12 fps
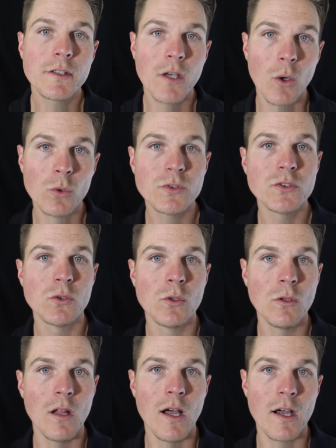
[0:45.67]

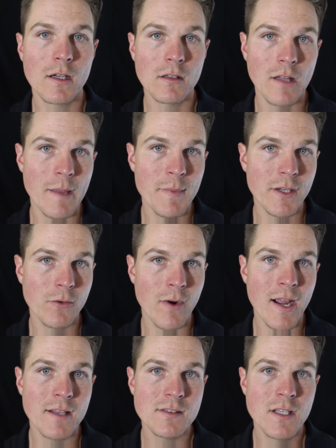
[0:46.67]
coastal climate
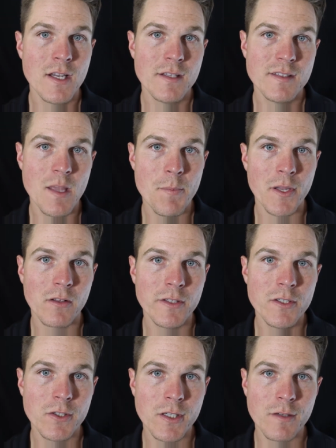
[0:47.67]
grass.
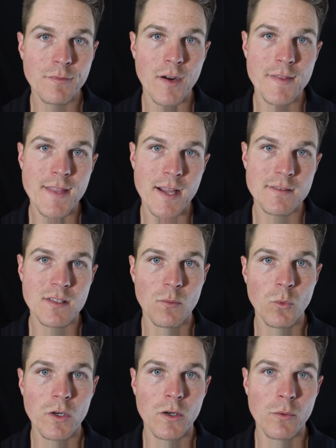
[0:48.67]
Typically you're going to find that
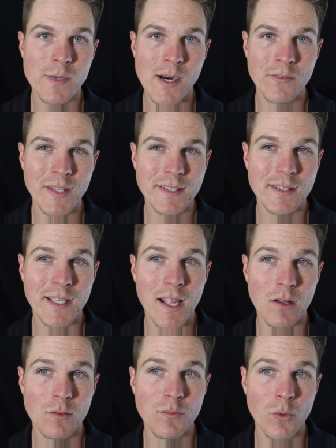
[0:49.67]
somewhere around like the
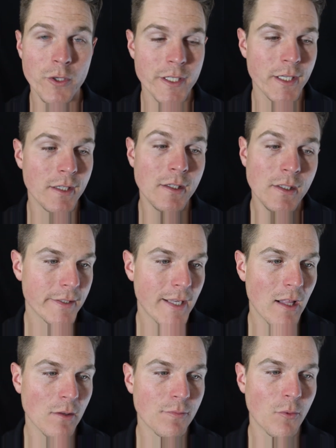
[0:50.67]
California
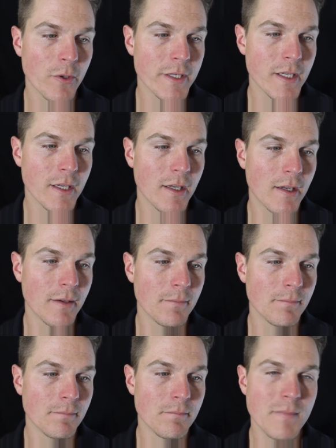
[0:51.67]

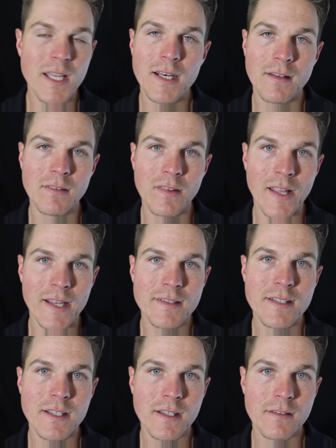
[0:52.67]

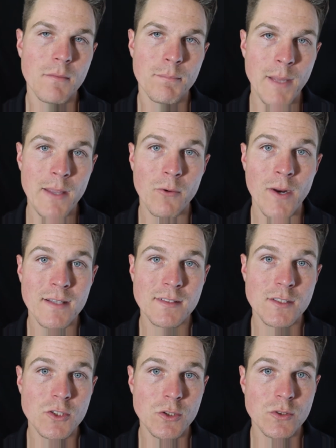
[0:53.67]
mid-Atlantic.
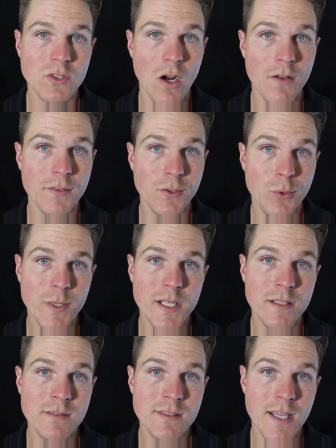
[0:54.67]
Bentgrass is used on the
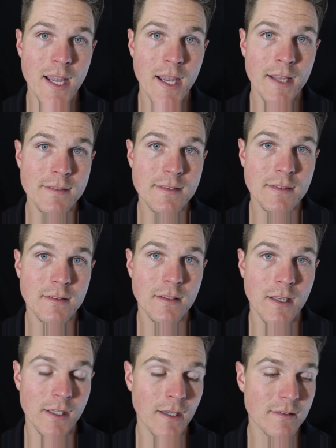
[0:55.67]
greens at
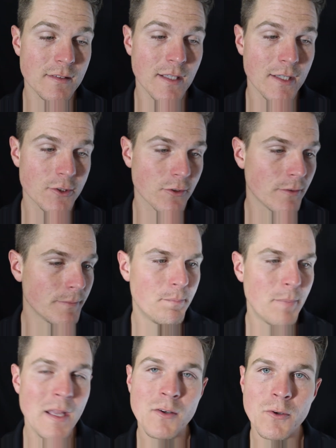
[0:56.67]
Augusta National.
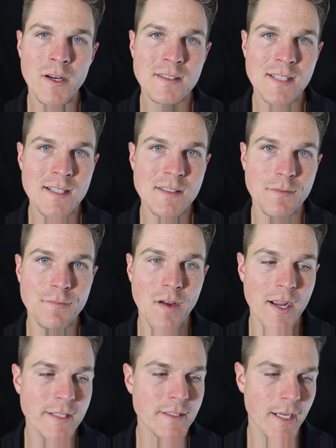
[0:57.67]
Bentgrass has a
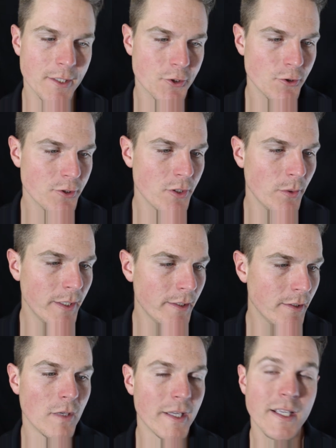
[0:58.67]
fine texture to
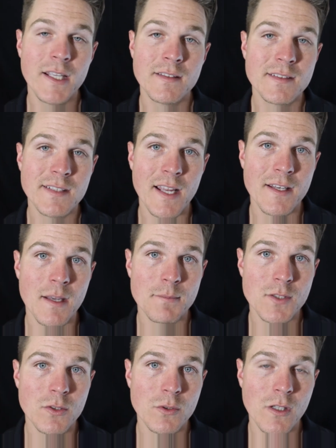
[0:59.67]
it and can stand
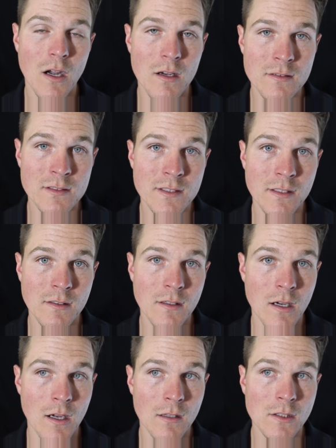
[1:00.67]
up to constant
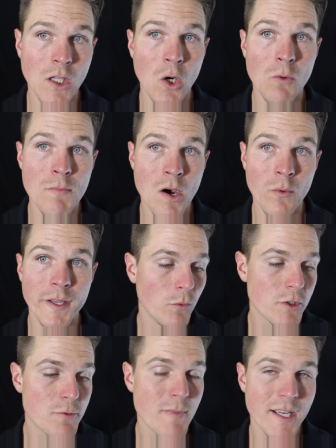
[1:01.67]
low mowing,
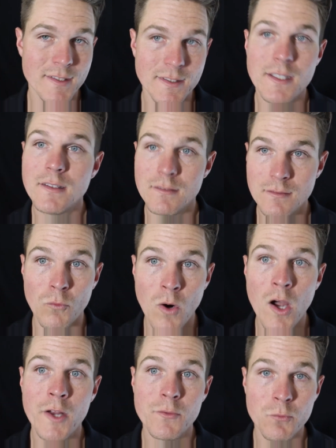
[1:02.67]
which makes it
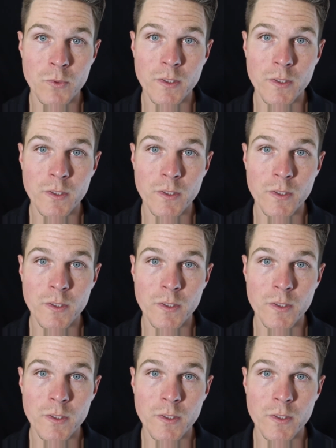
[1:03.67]
run